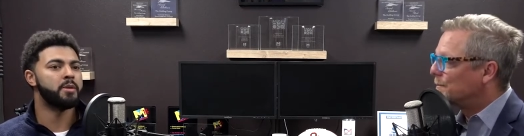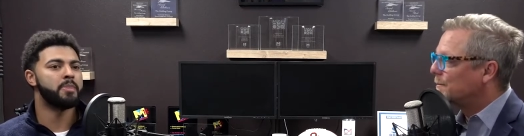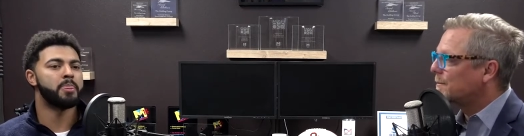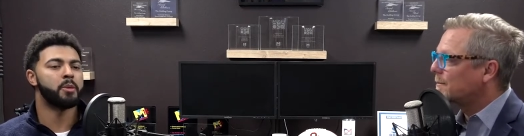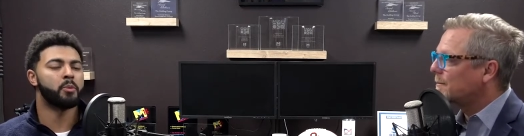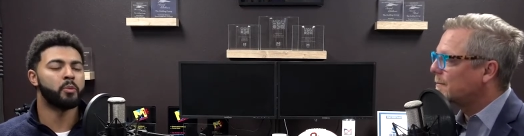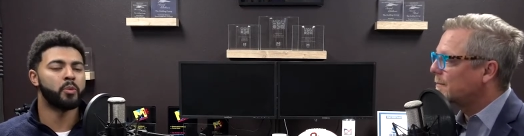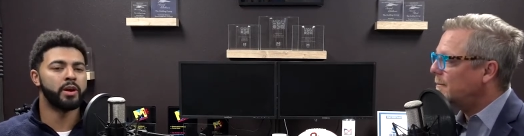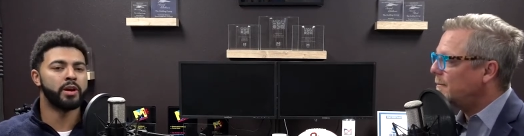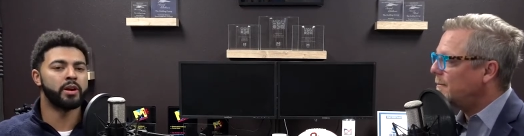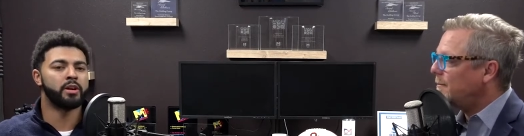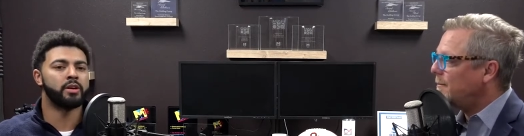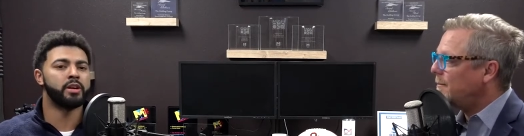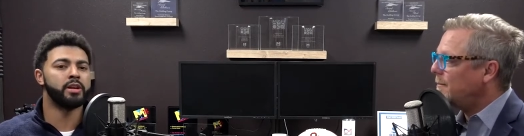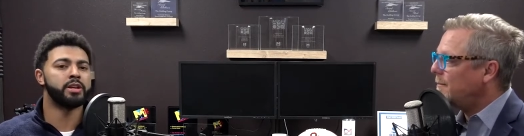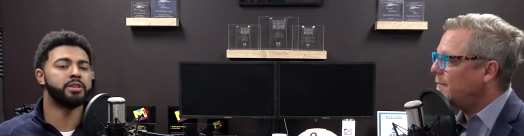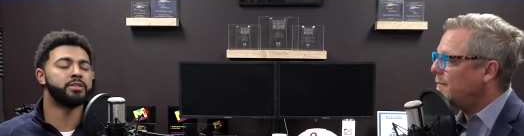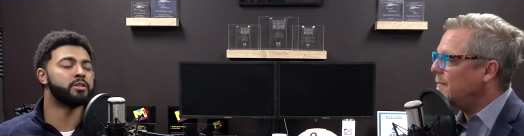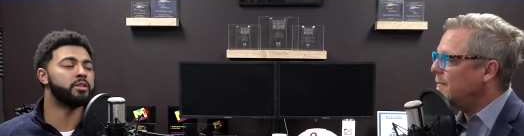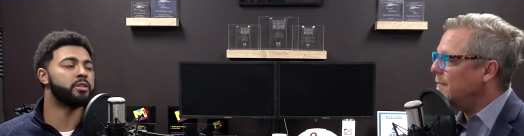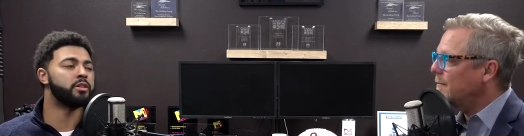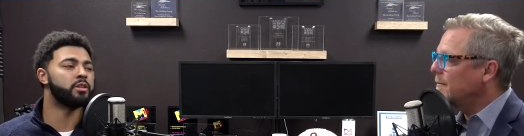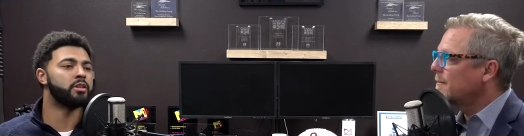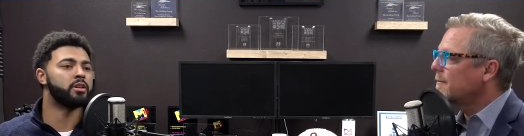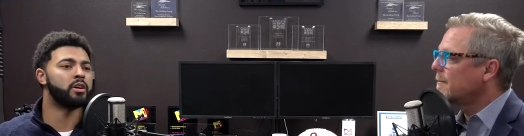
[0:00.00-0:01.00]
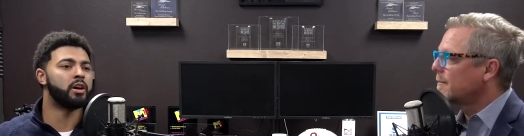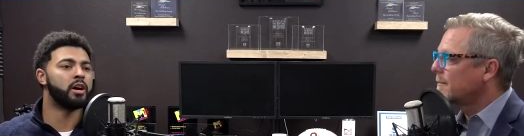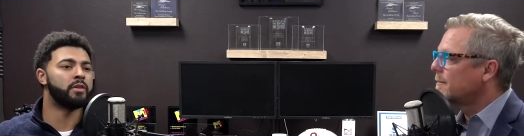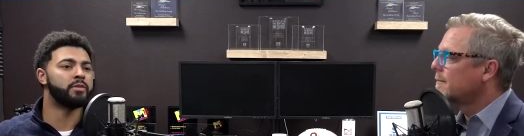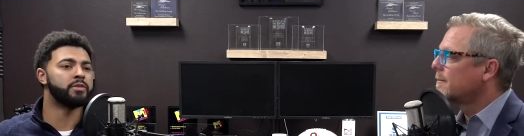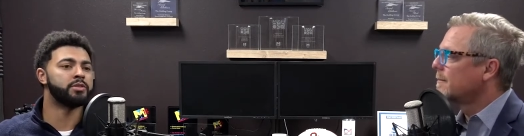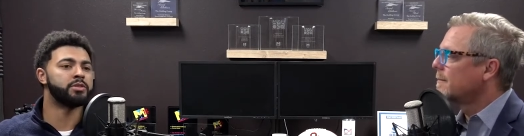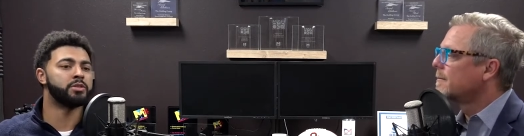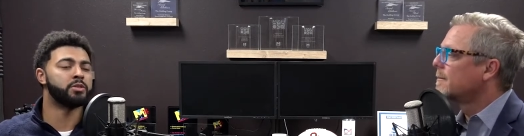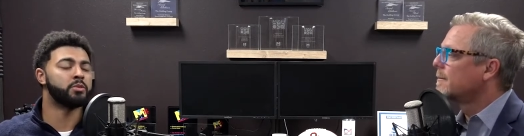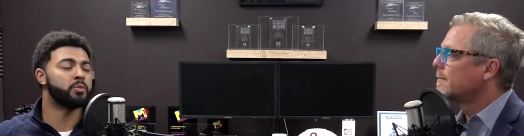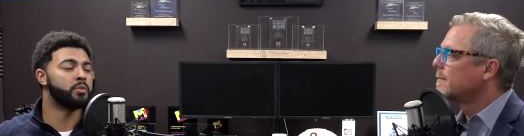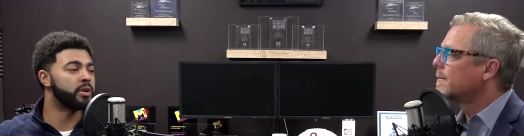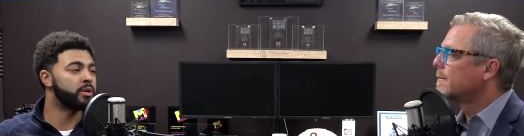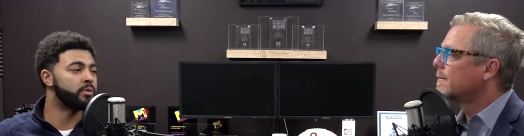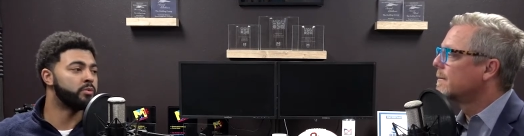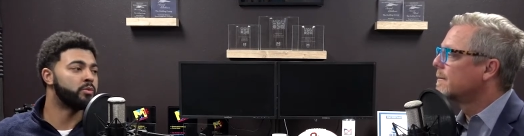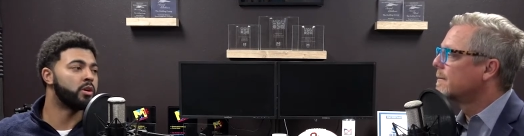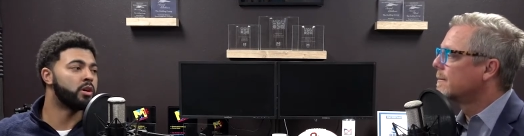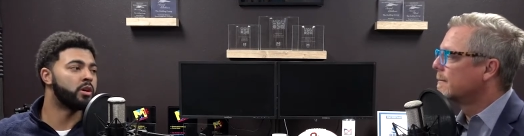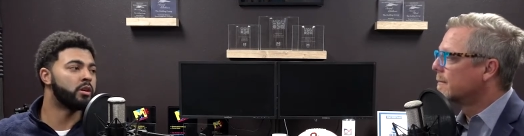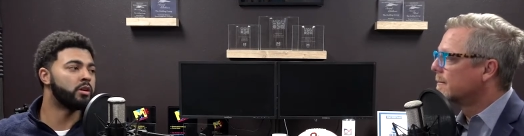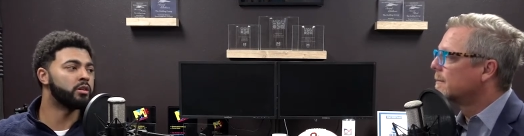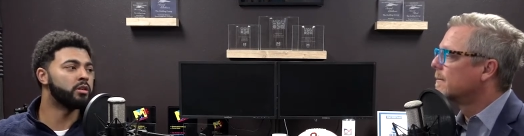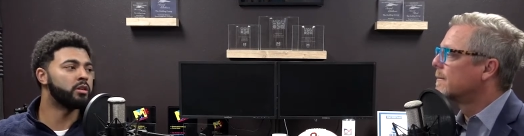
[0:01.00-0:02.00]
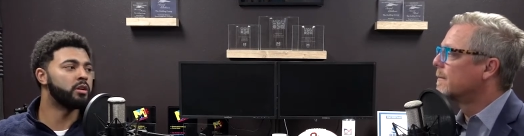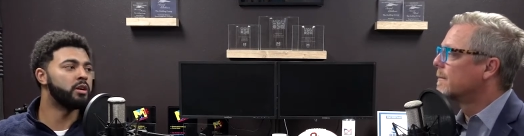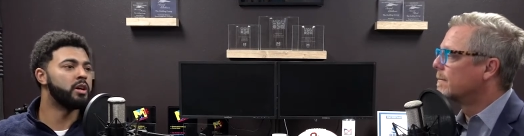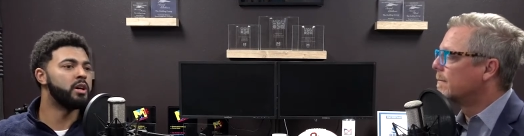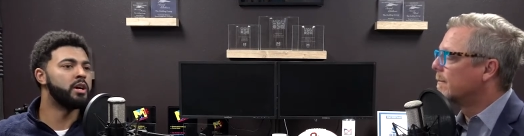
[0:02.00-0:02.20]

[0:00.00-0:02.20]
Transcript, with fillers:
Speaker 1: where his or her officer went wrong.